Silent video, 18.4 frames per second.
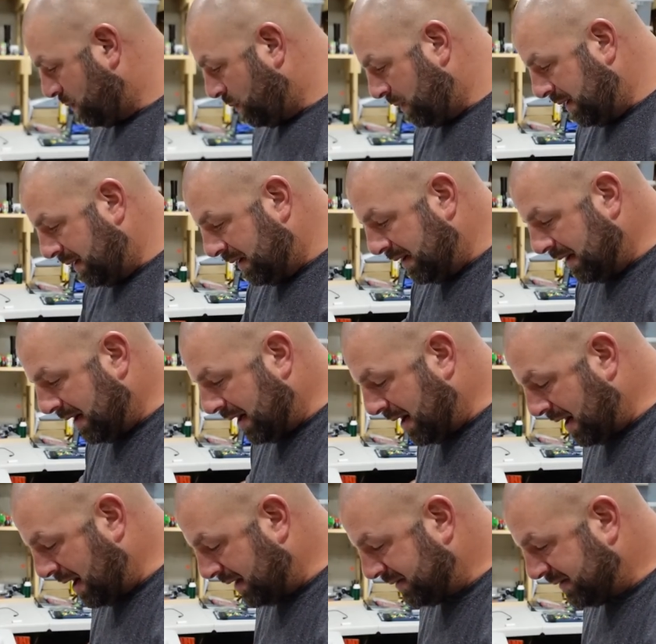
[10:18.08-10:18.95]
We
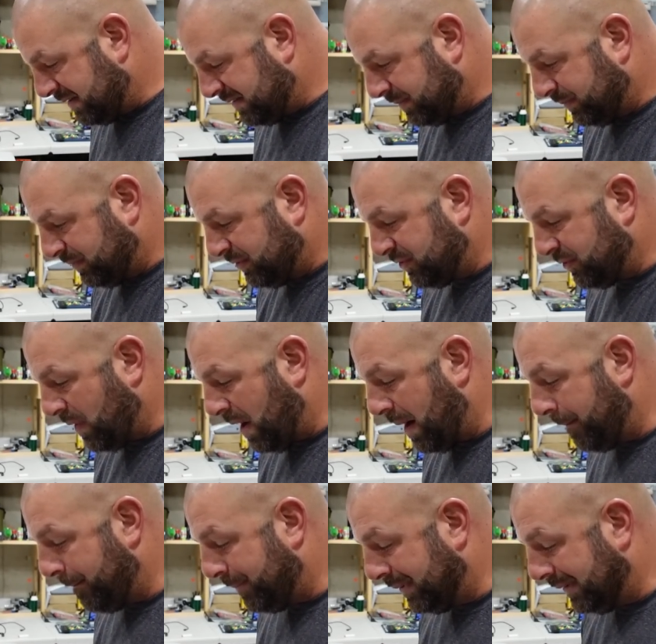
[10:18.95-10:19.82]
got just some
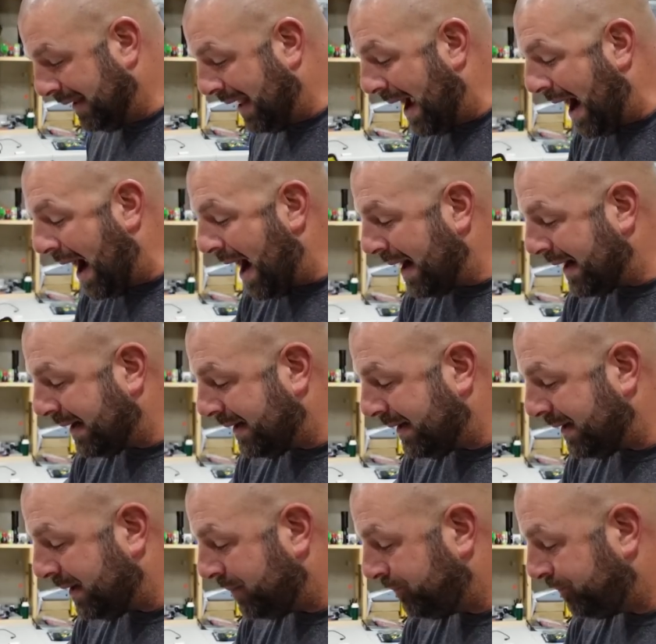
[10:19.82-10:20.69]
straight black.
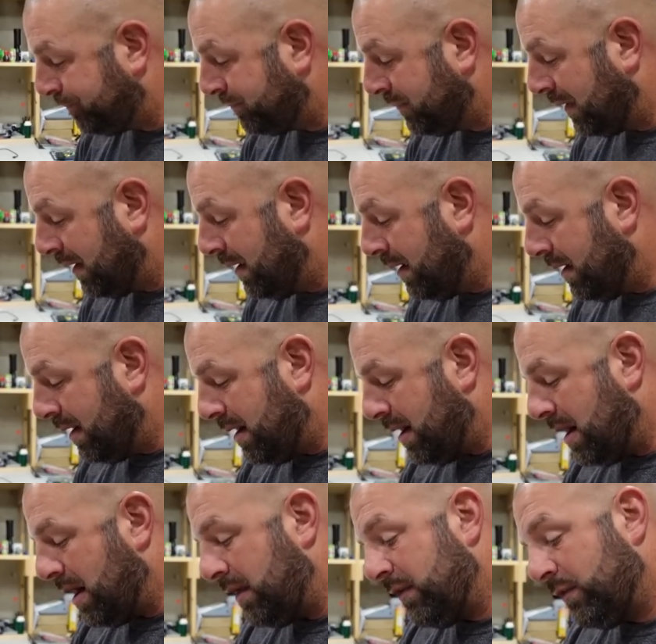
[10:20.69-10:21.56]

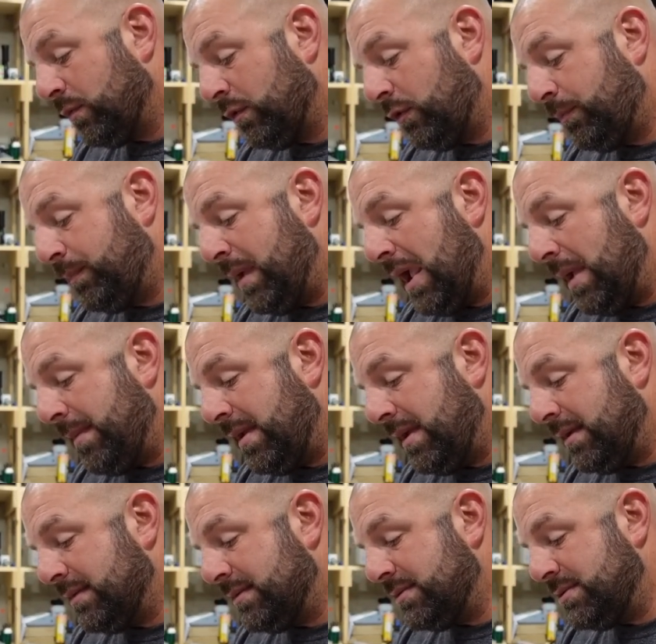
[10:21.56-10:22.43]
This one's
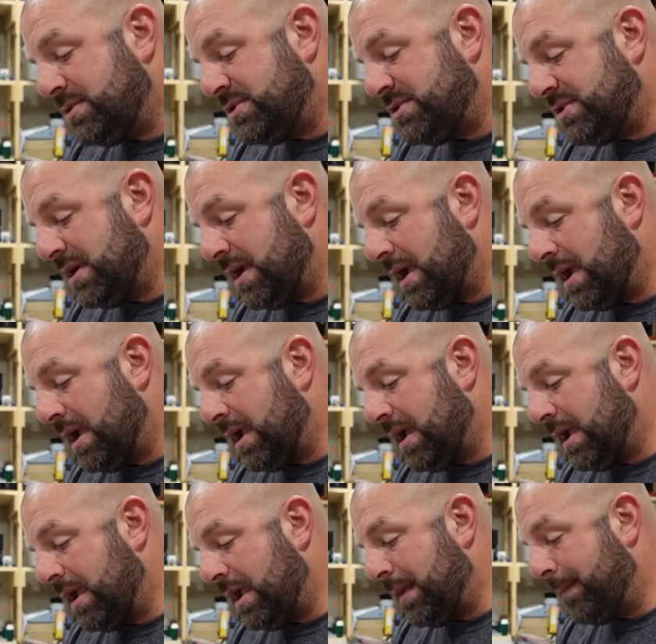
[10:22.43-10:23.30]

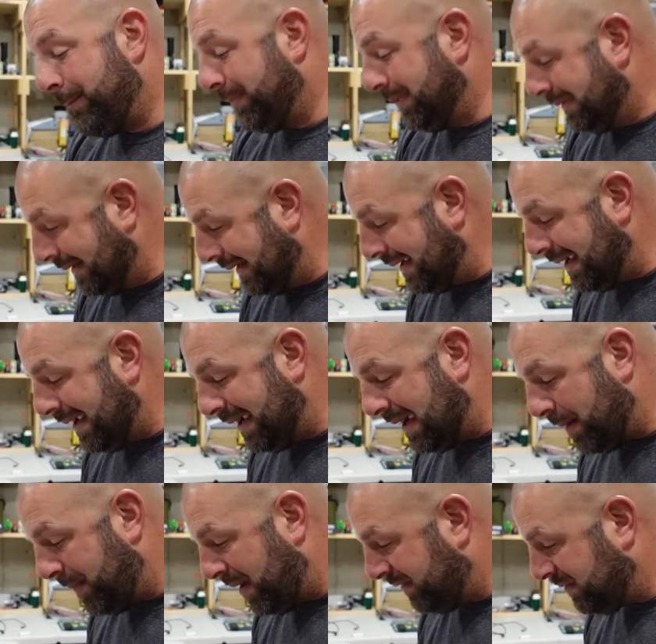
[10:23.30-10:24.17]
PB&J
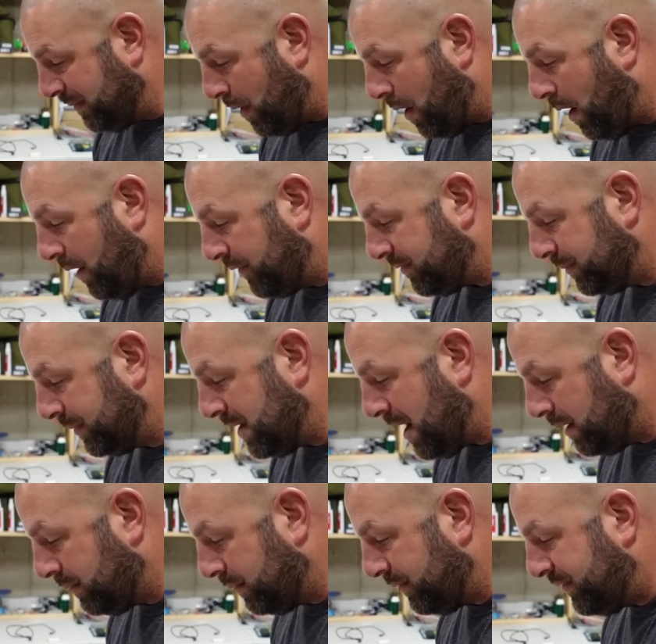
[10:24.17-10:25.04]
bling. I mean, some awesome
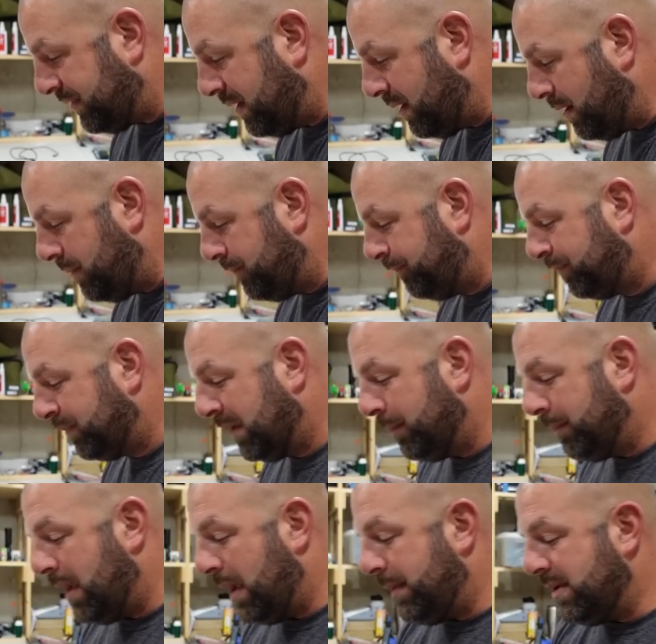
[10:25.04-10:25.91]
colors here.
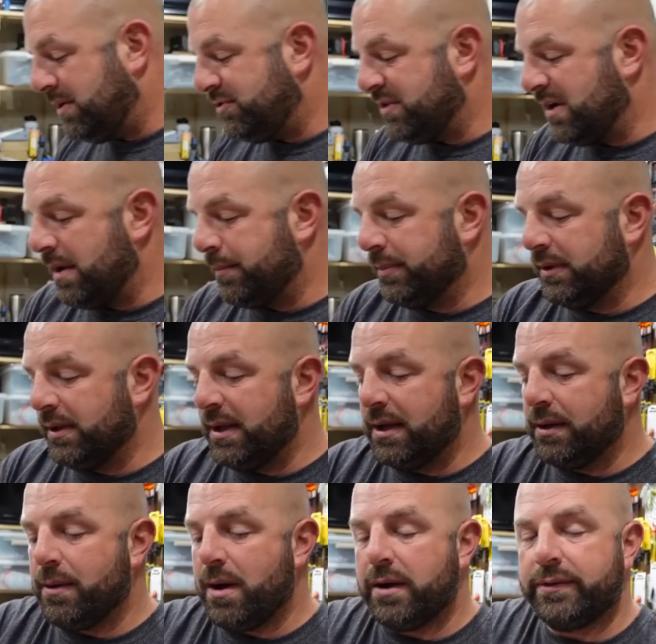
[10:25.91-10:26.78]
PB&J
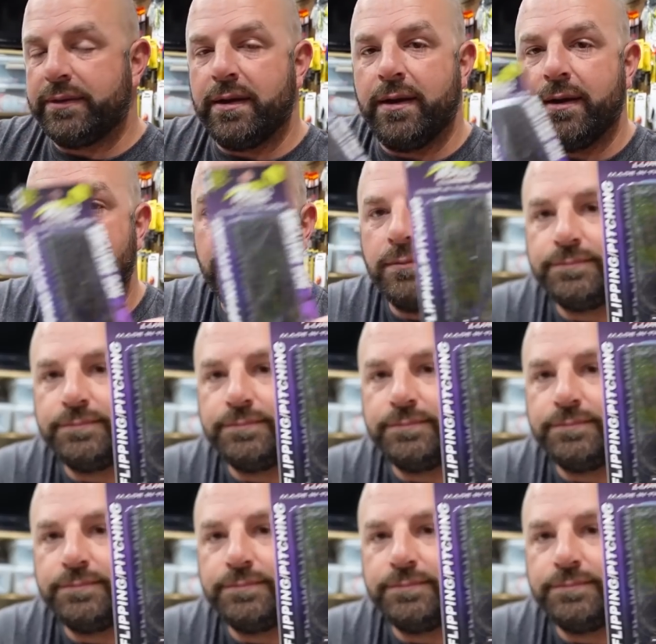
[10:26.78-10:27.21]
bling right there.